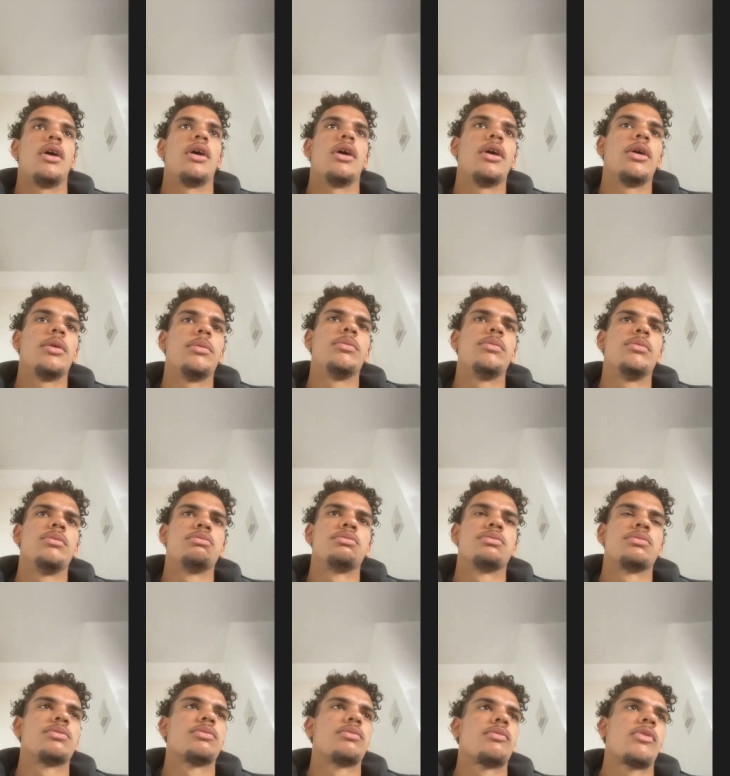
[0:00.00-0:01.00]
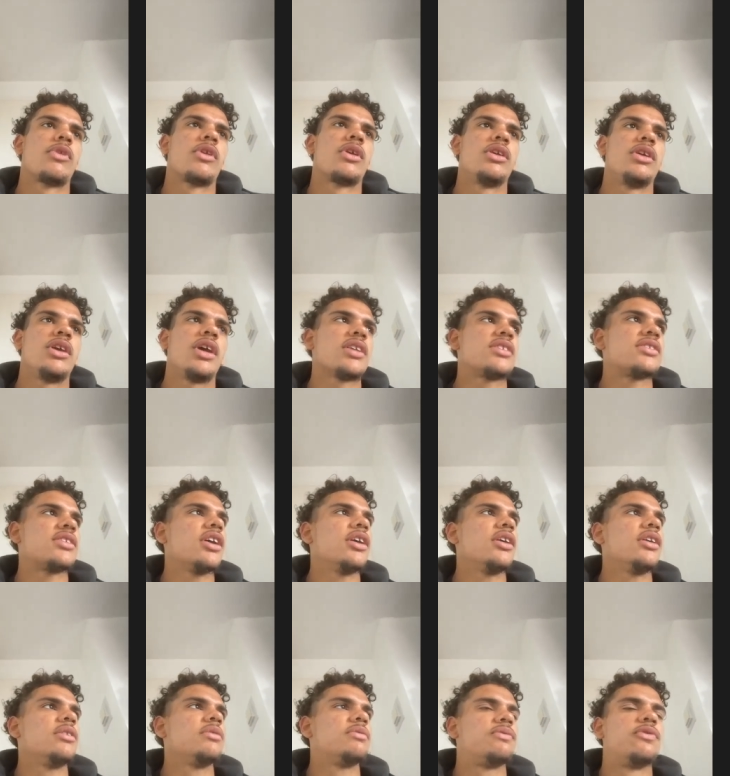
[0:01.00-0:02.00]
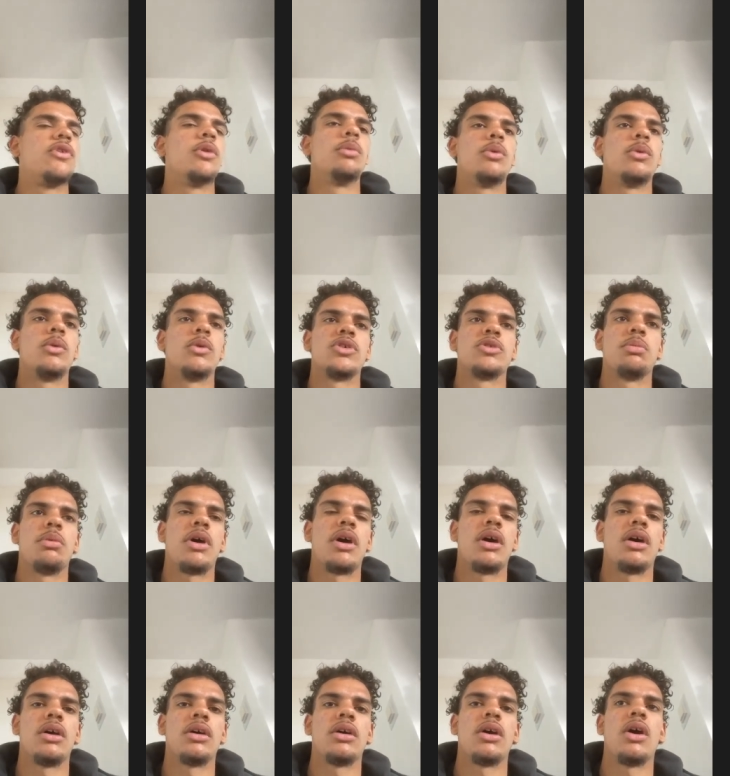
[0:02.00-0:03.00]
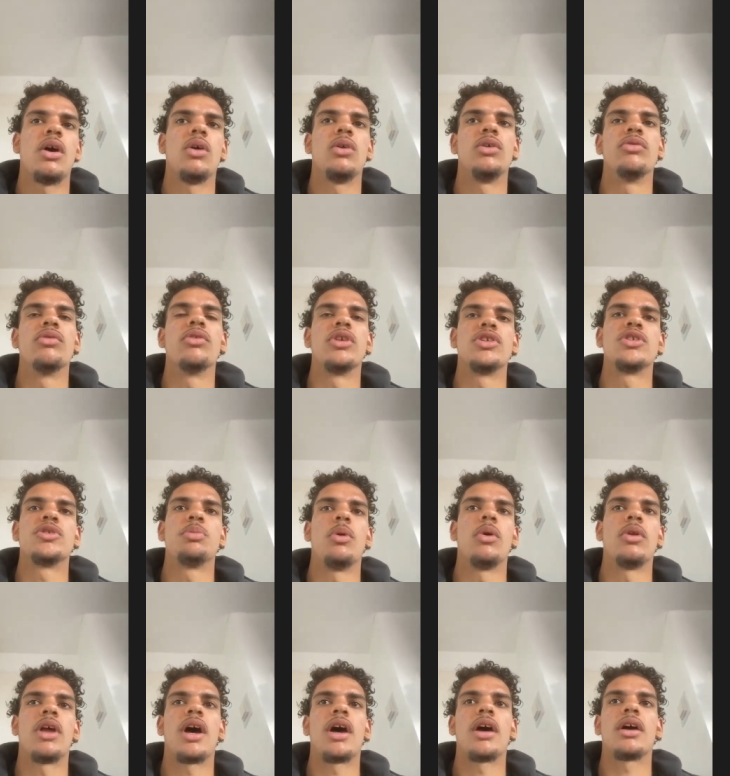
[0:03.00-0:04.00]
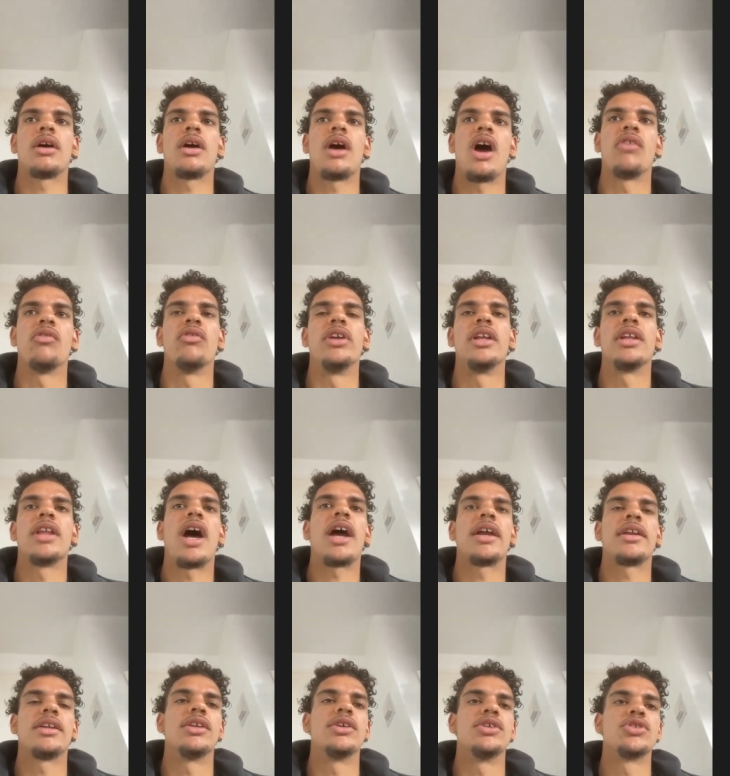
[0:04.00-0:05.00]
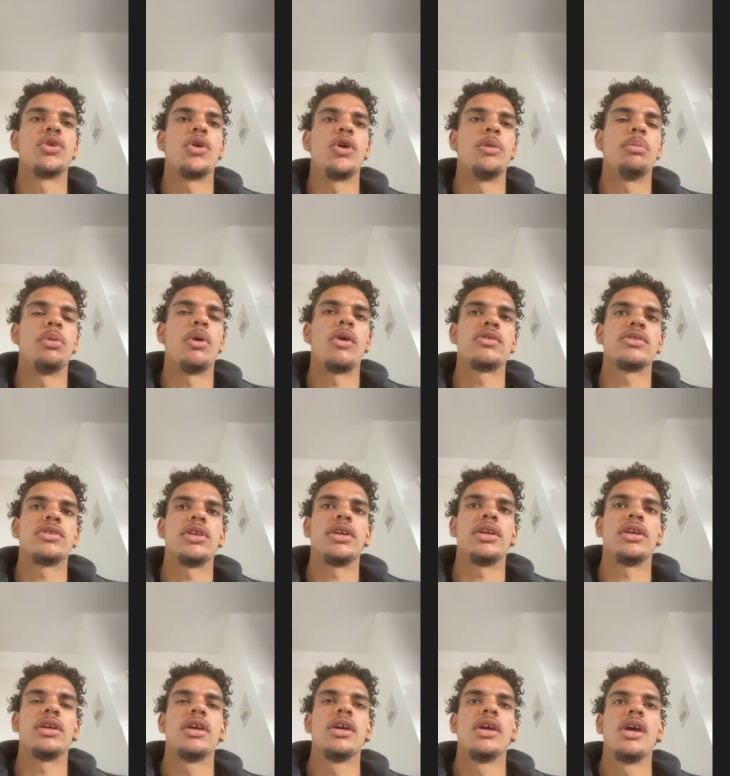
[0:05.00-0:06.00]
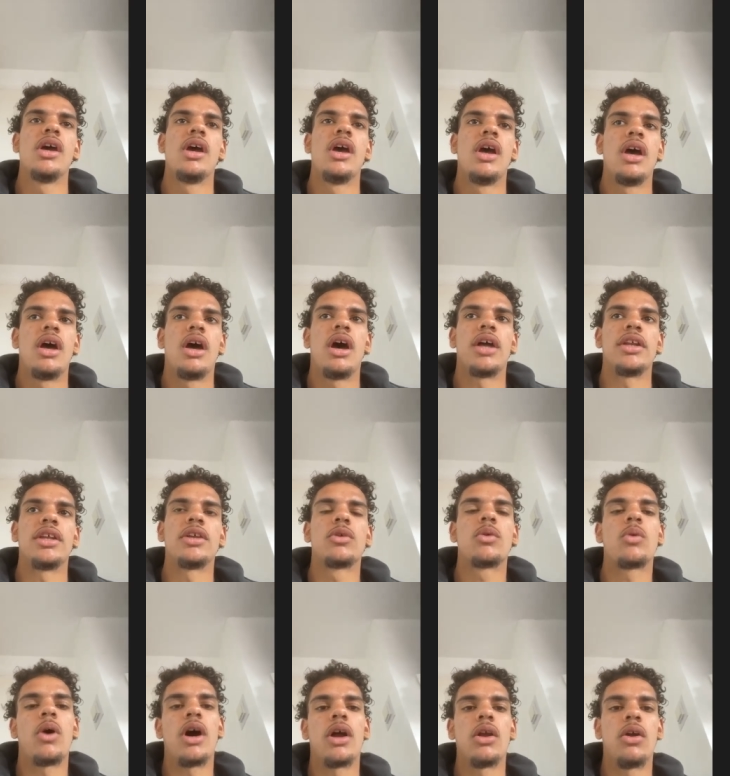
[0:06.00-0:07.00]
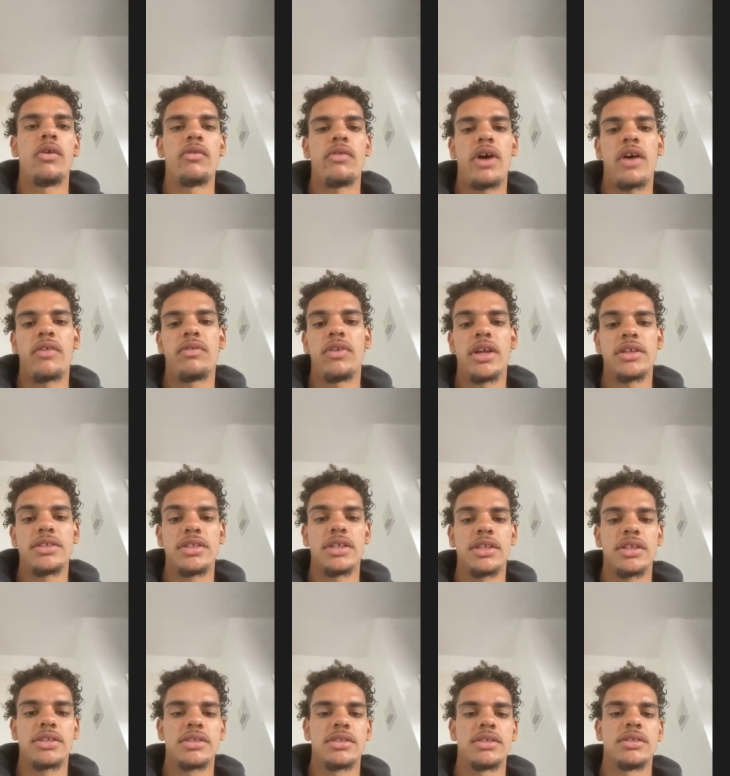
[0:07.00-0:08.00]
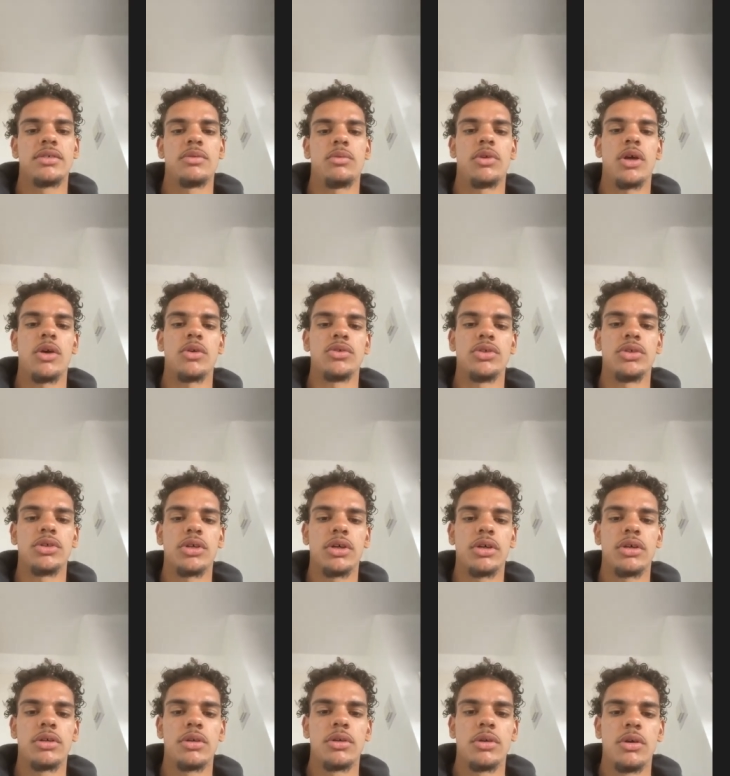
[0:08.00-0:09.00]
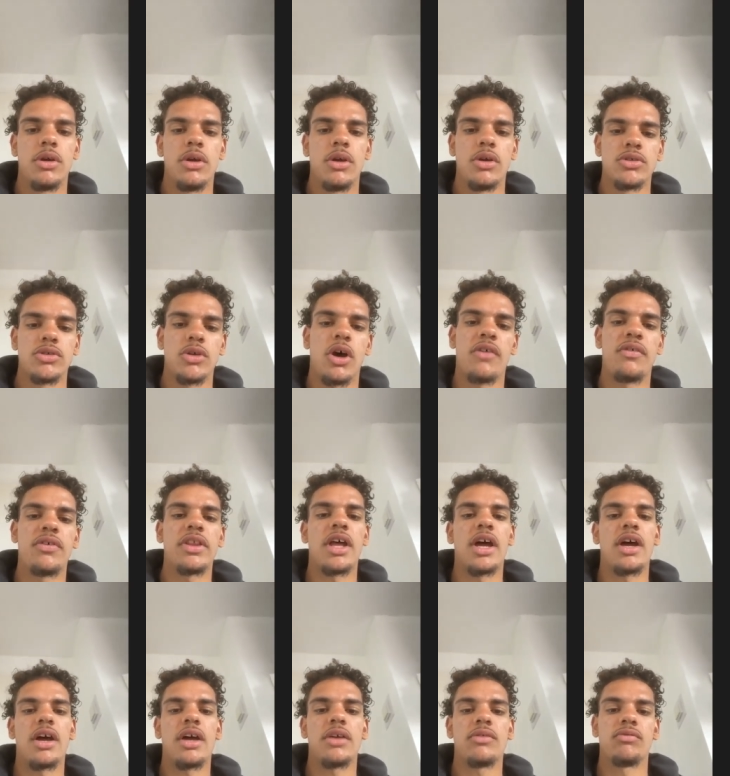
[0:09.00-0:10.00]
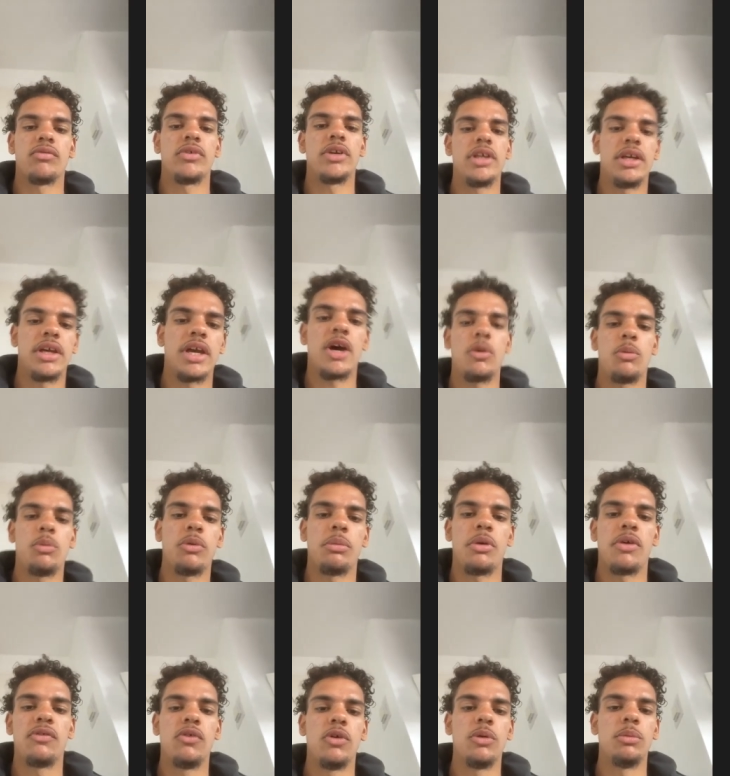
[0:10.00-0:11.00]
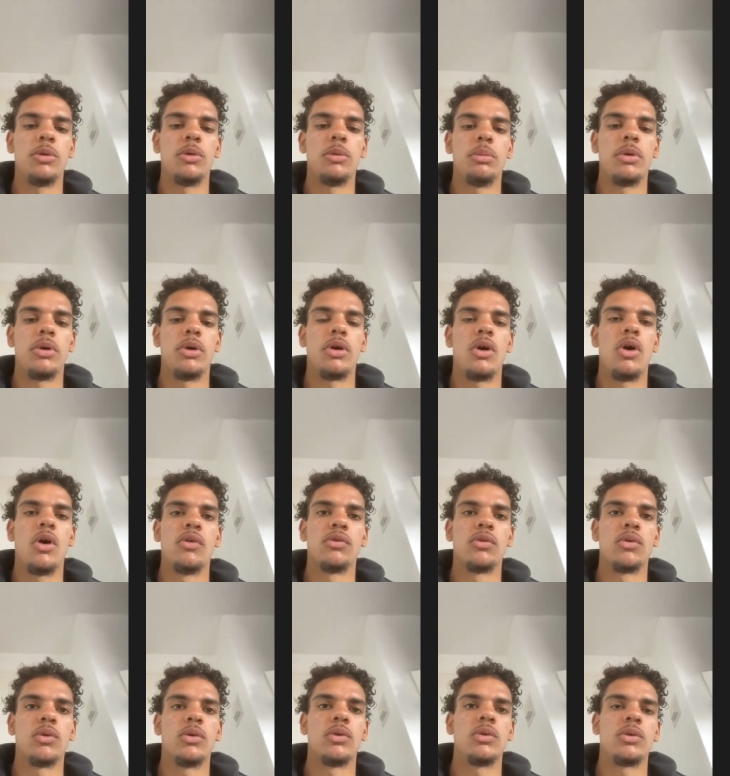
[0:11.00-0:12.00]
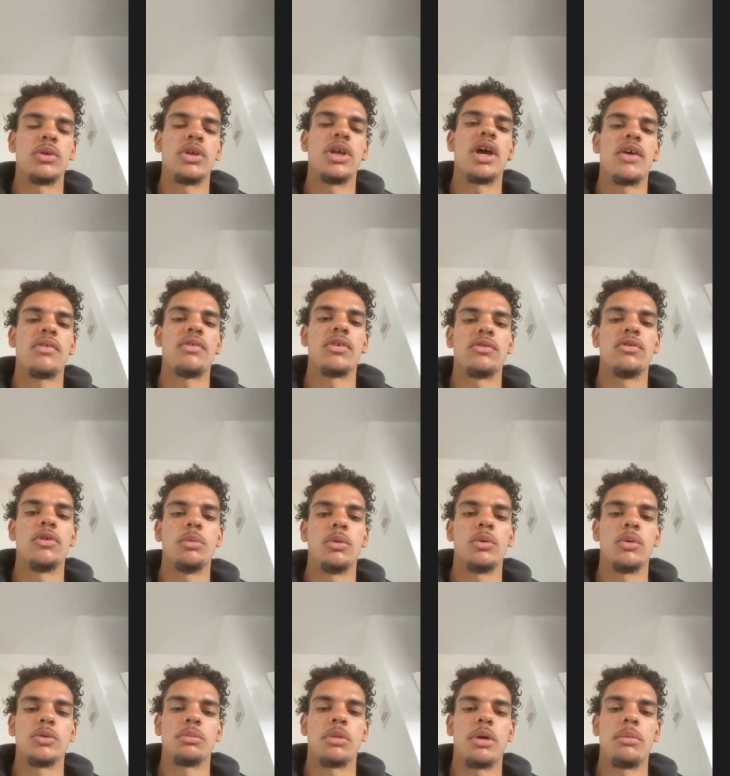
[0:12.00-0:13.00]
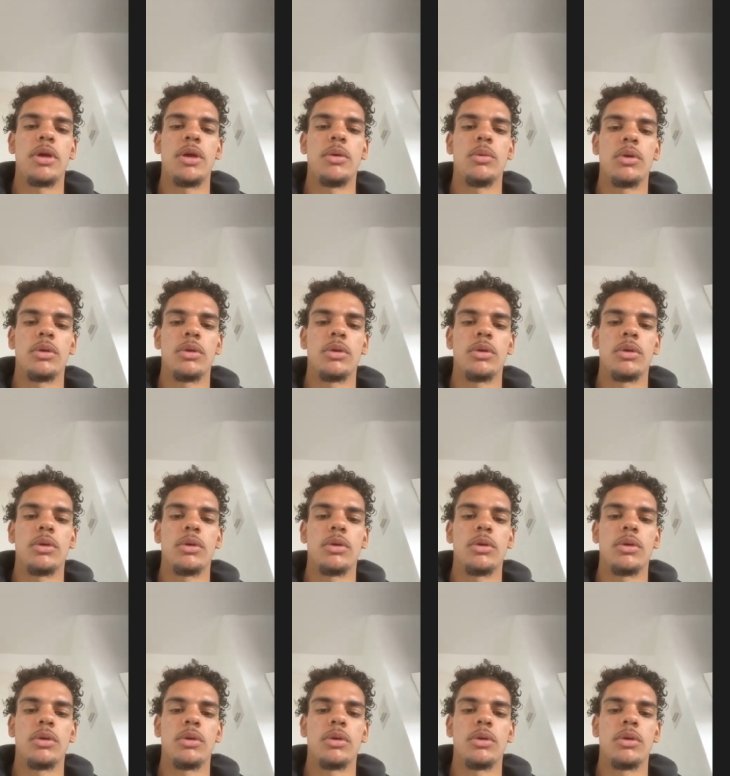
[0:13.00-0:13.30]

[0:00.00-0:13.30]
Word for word: Um, yeah, I'd say football was my only really sport that I really liked and enjoyed. But obviously, I did quite a lot of athletics when I was younger, so I think that really helped with my football. But overall, yeah, I think football was my main